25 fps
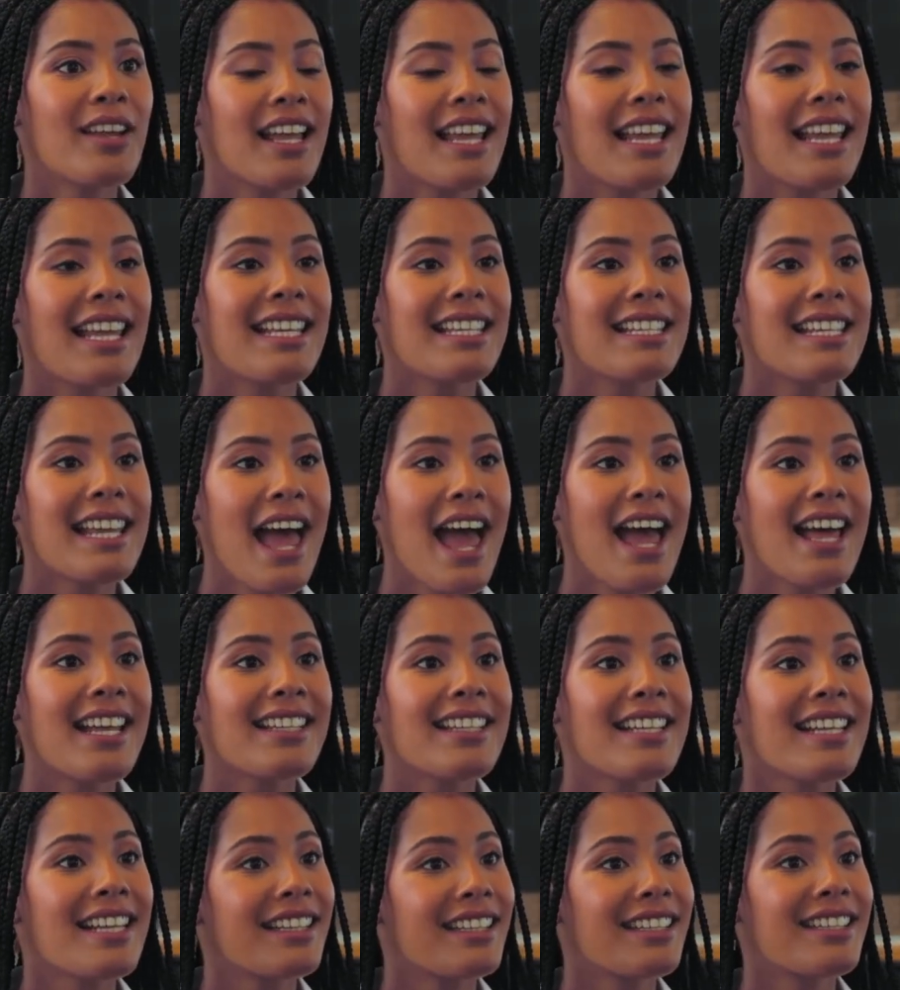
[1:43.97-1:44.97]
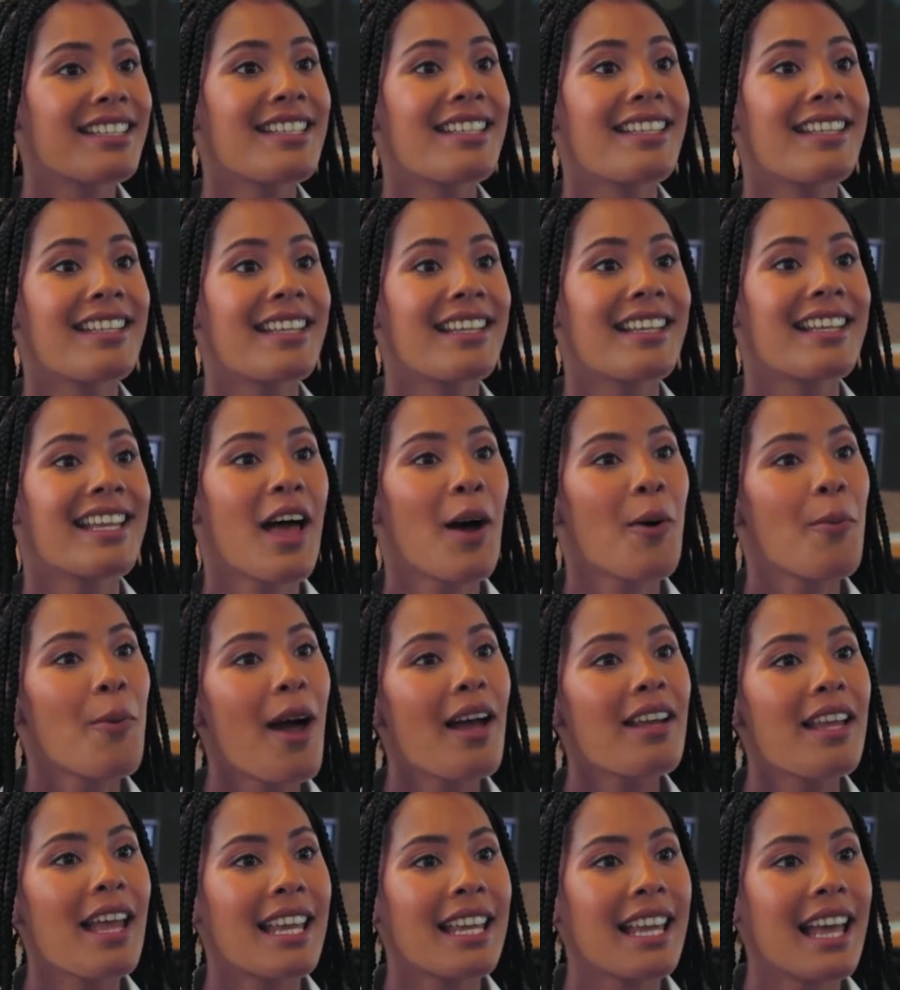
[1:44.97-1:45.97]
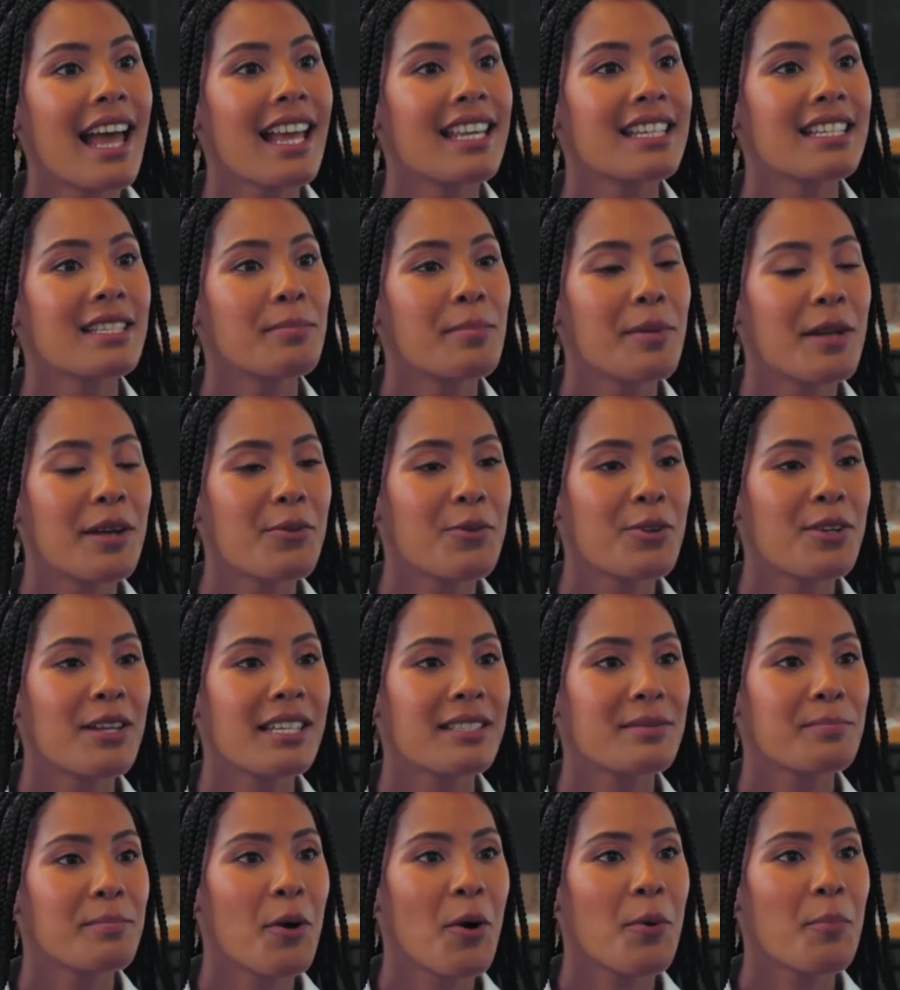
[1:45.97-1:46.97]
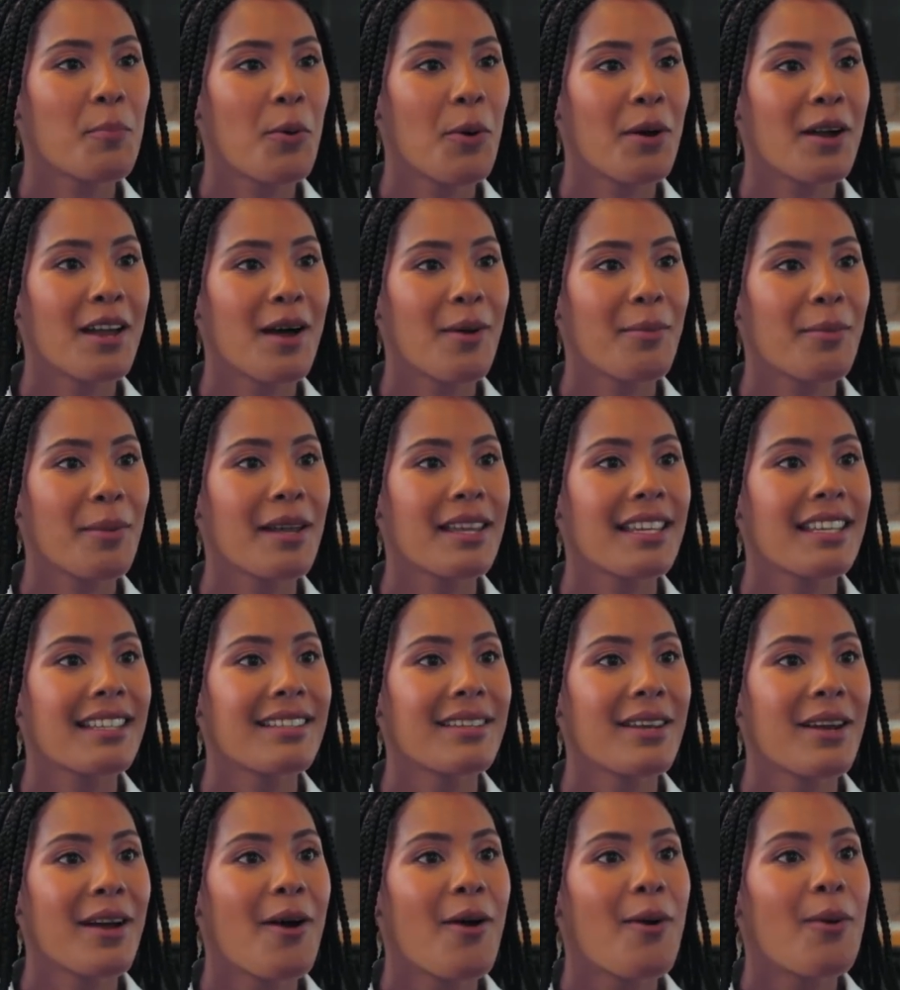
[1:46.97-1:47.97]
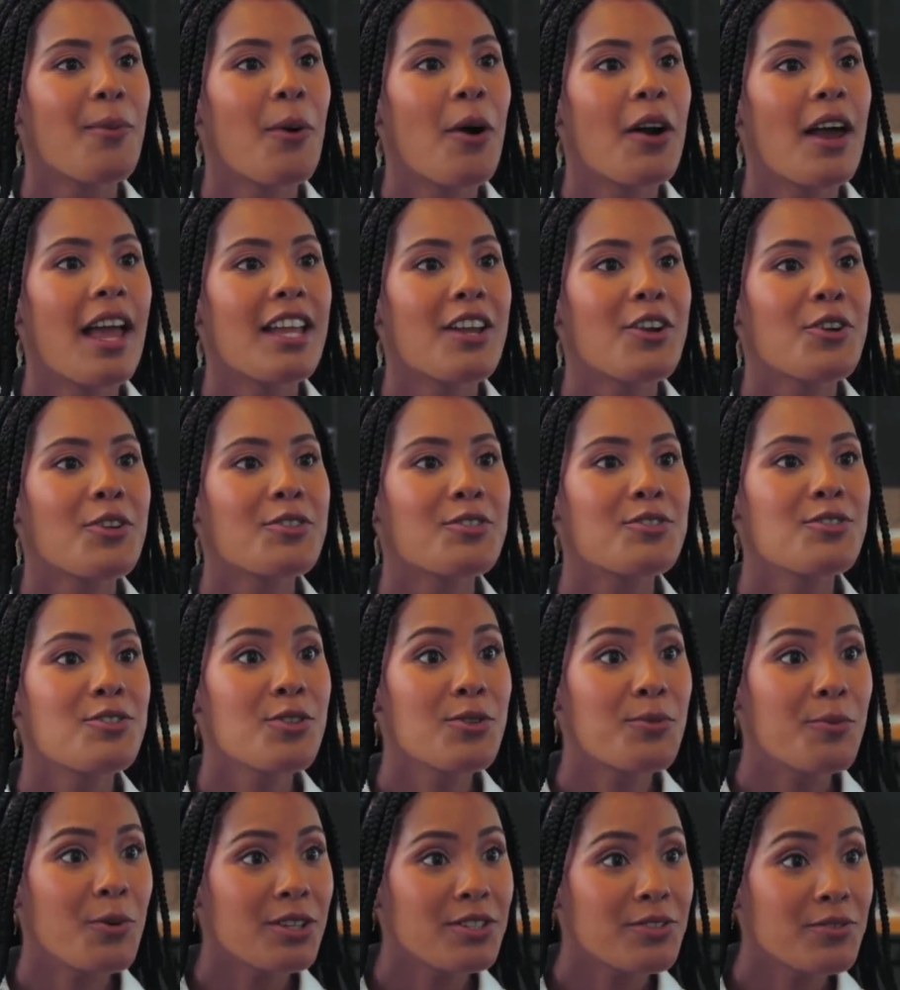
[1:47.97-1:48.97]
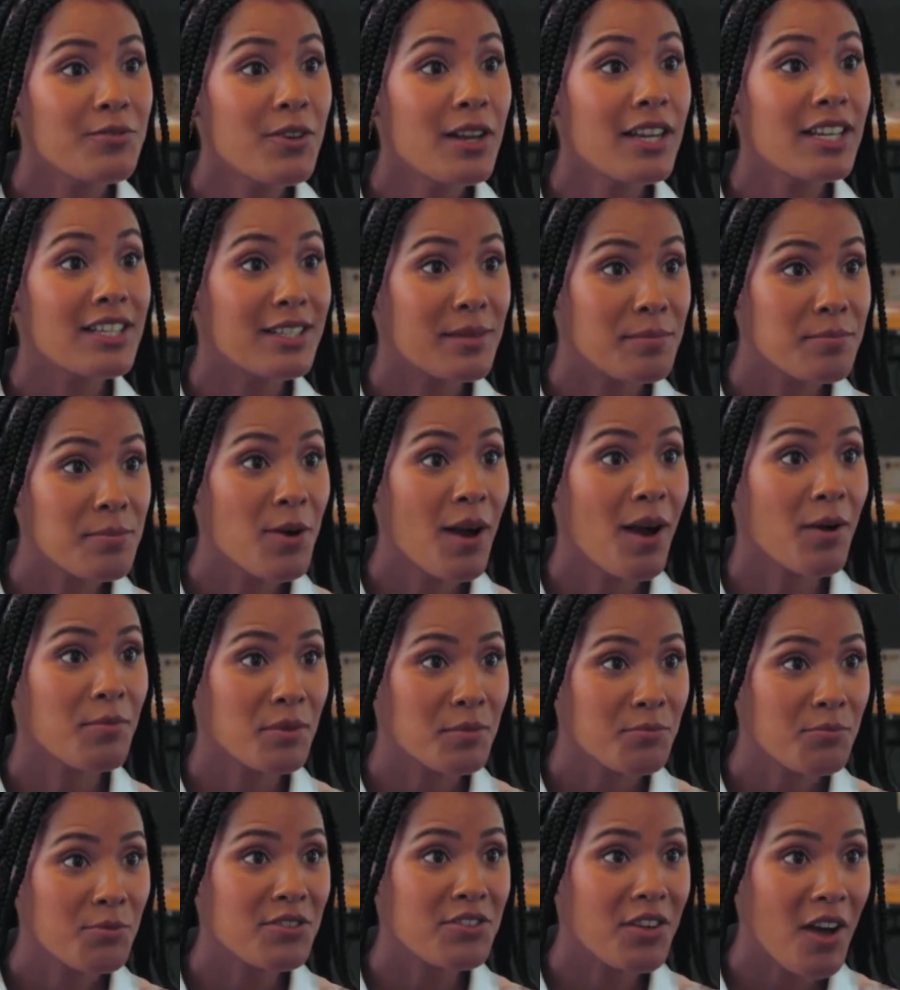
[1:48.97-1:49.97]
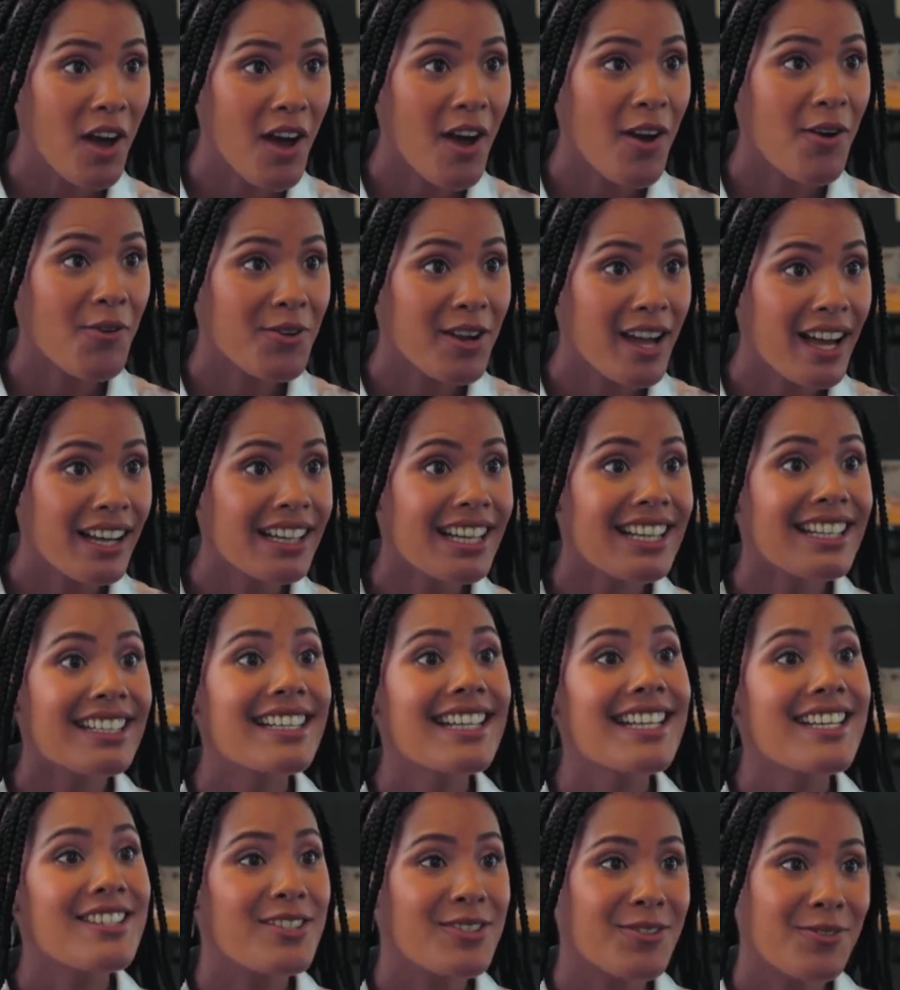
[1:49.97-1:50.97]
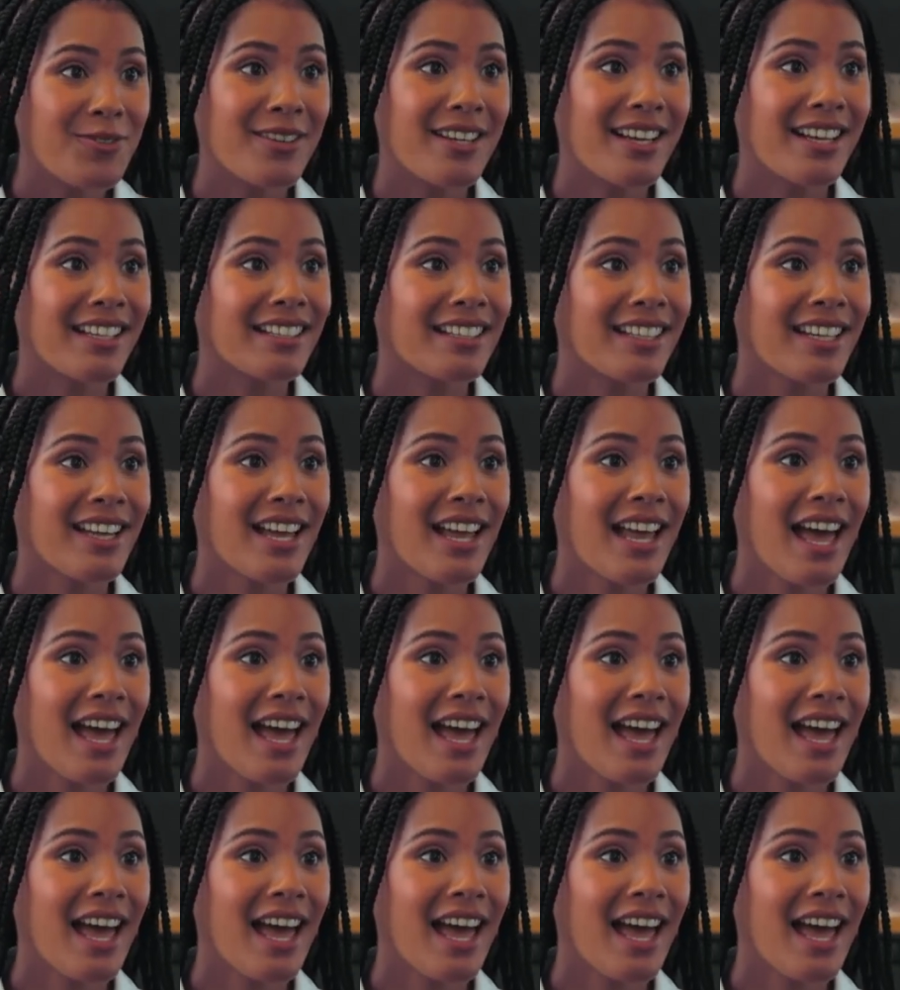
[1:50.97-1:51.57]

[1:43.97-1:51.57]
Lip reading: Exactly. Now, while I can't speak for these billboard companies, what I could do was fix the problem with our LED screen,